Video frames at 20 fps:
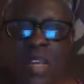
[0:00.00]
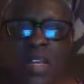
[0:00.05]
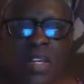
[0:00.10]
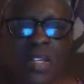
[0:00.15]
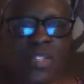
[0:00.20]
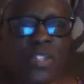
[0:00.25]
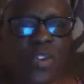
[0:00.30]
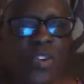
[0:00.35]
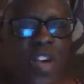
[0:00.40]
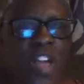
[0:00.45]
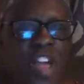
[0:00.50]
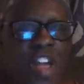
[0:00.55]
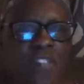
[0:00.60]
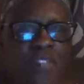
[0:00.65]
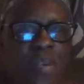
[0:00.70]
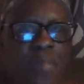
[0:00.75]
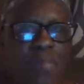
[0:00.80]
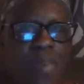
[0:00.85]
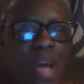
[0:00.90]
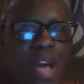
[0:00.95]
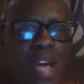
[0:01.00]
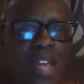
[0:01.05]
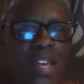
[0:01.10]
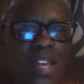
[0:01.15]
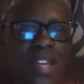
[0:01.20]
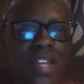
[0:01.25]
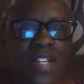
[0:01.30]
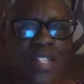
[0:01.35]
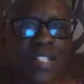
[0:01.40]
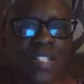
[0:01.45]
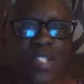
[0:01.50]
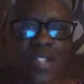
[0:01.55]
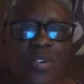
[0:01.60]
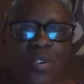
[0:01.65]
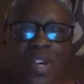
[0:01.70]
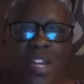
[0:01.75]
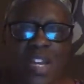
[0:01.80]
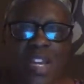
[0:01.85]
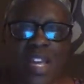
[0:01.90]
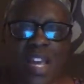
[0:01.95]
So everybody is
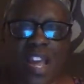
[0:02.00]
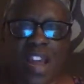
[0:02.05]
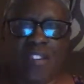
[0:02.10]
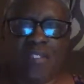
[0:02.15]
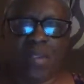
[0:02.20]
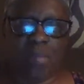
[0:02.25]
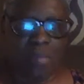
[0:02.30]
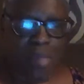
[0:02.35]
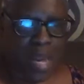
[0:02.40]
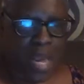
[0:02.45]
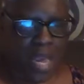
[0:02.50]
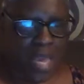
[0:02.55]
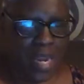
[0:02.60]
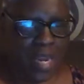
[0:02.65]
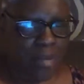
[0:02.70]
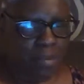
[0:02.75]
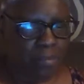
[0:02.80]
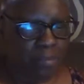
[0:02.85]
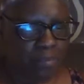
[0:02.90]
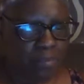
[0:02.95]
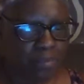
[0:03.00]
greeting everybody,